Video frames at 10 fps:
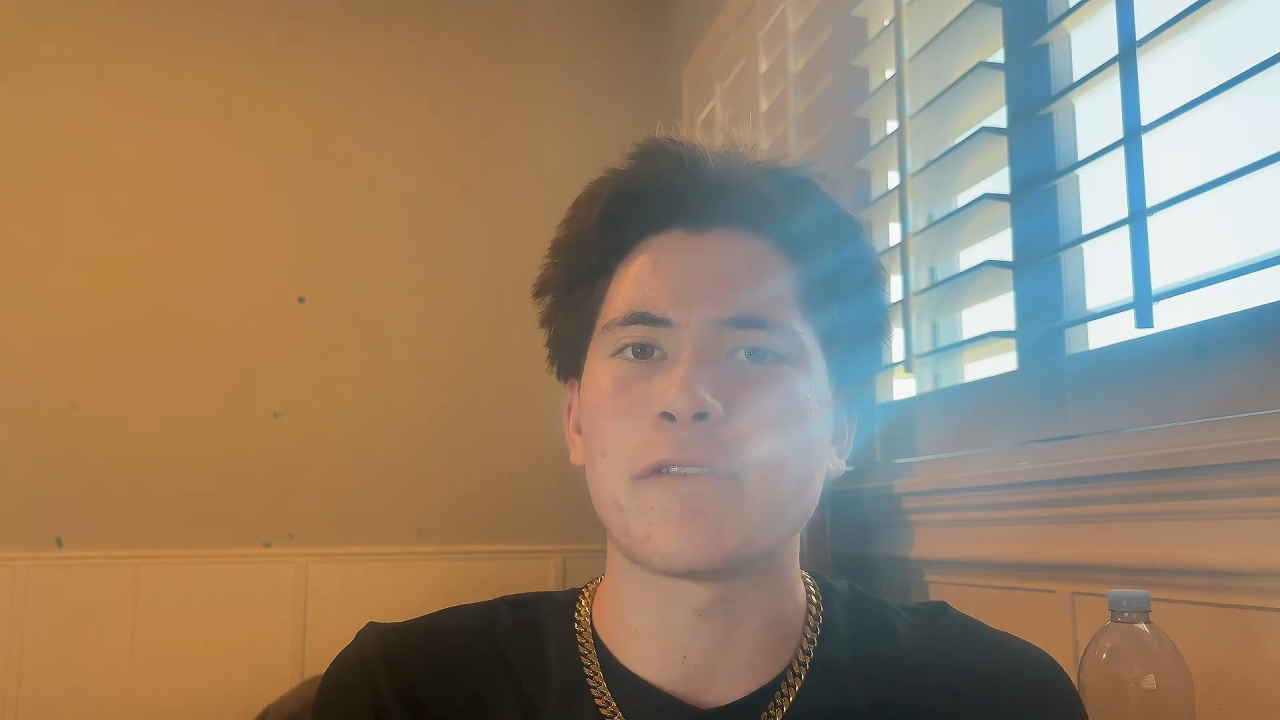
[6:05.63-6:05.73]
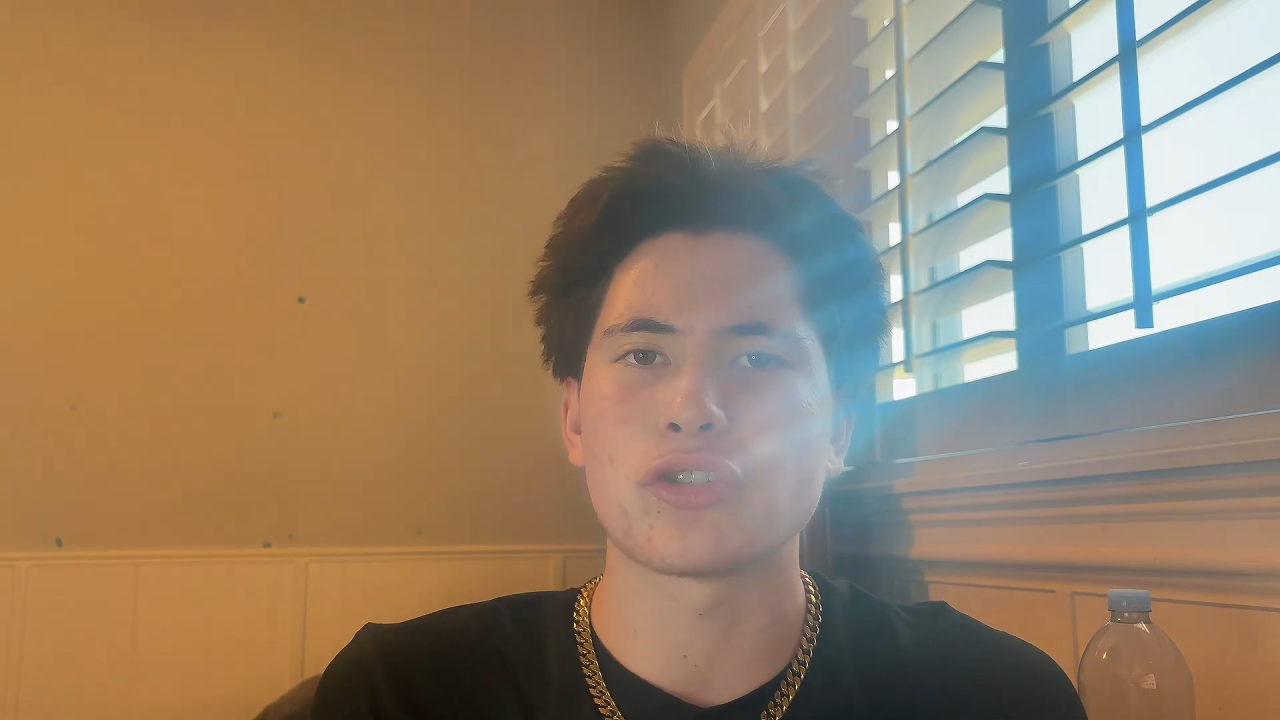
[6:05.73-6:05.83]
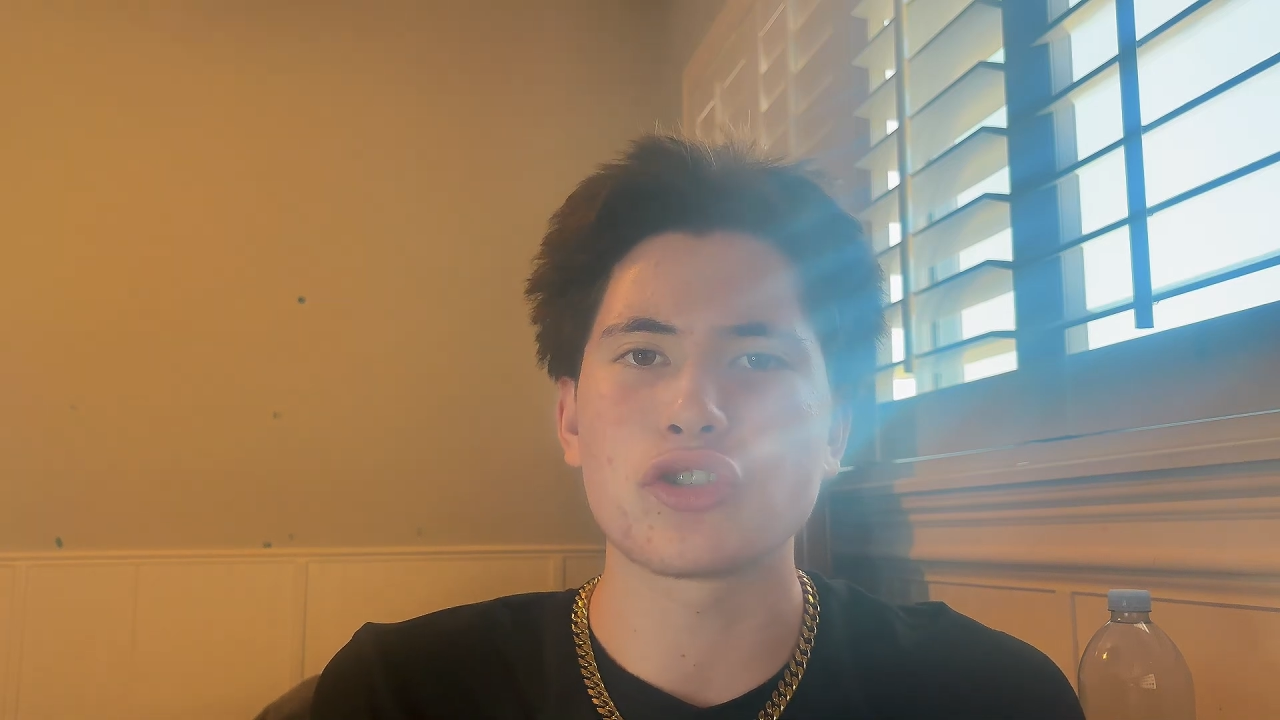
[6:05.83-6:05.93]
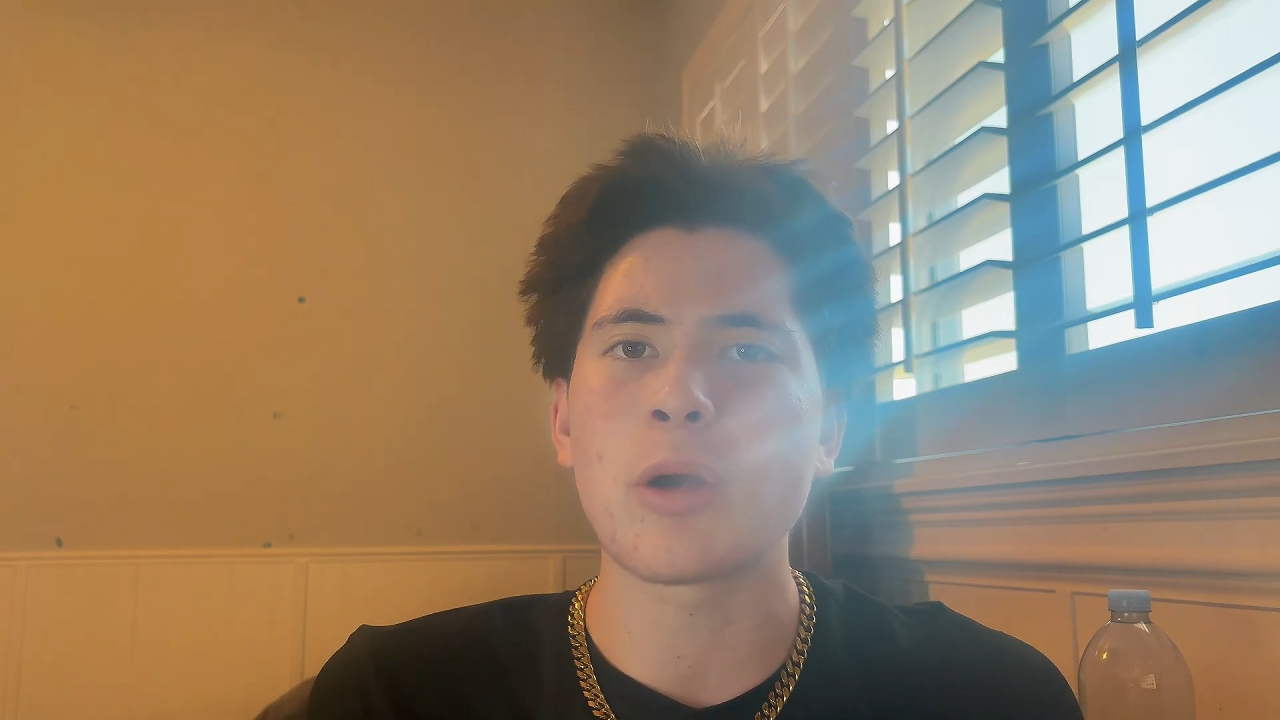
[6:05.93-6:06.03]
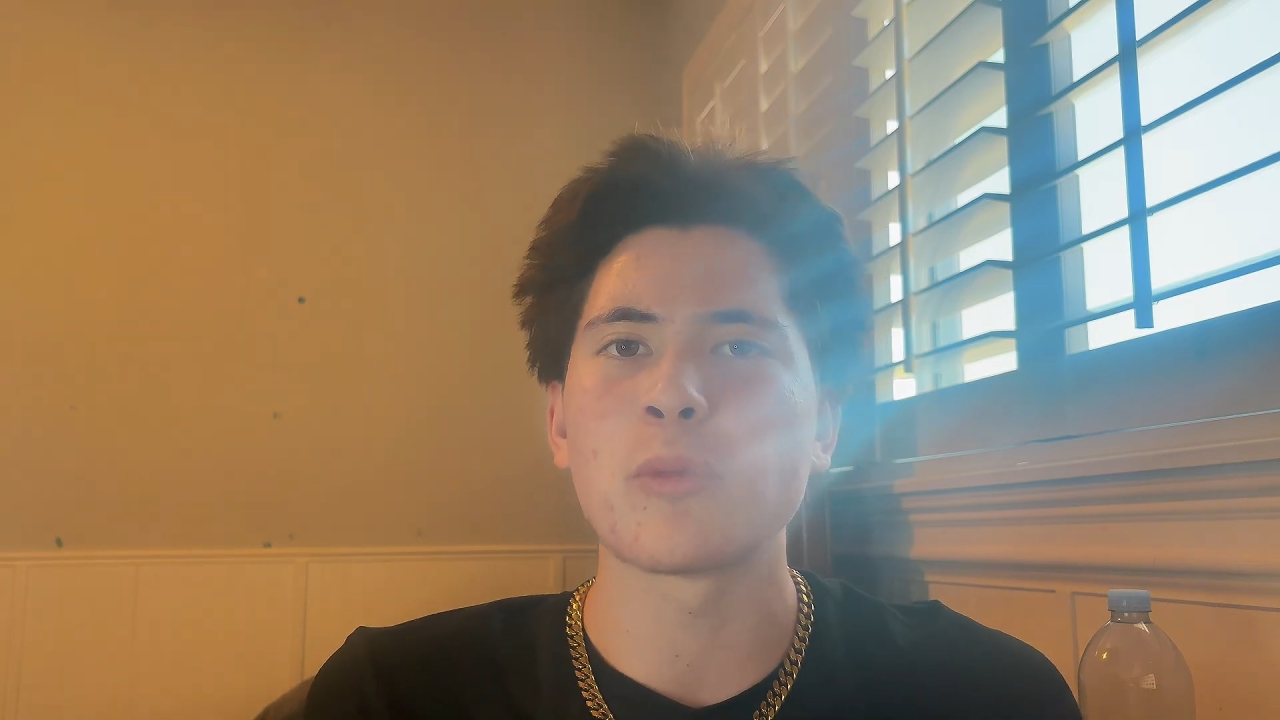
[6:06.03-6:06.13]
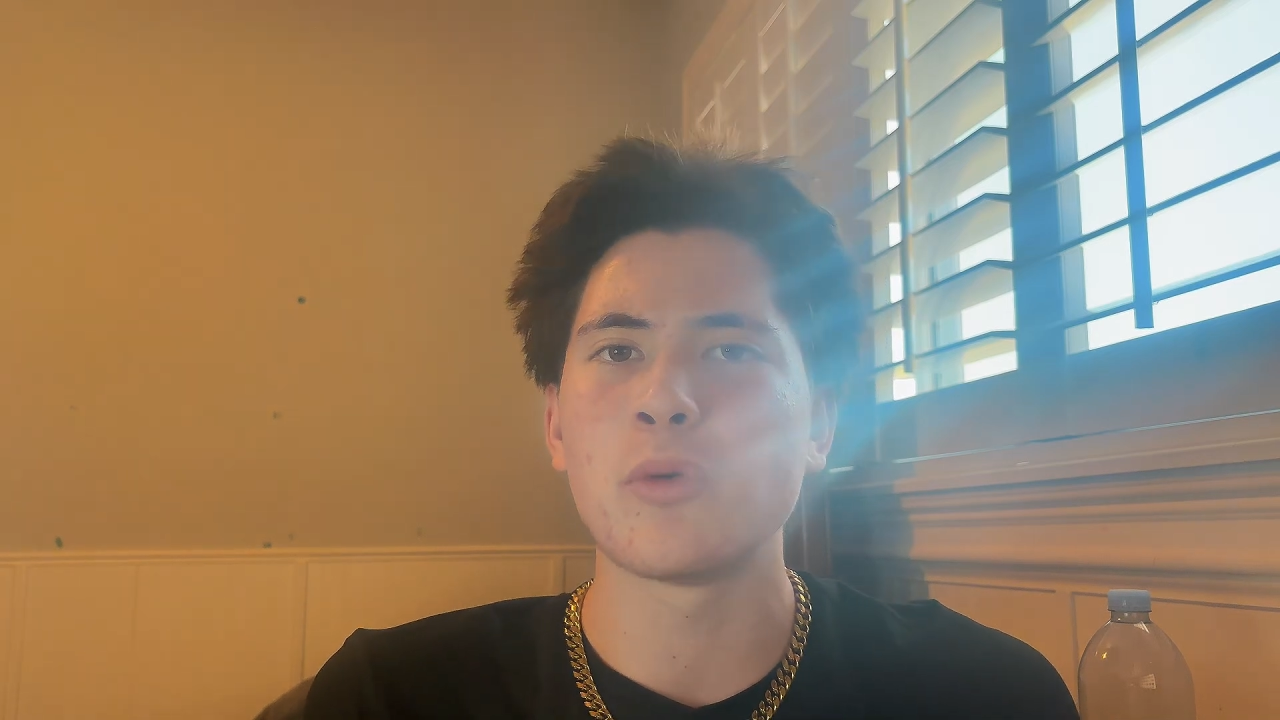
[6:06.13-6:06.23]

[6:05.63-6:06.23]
for sure I'm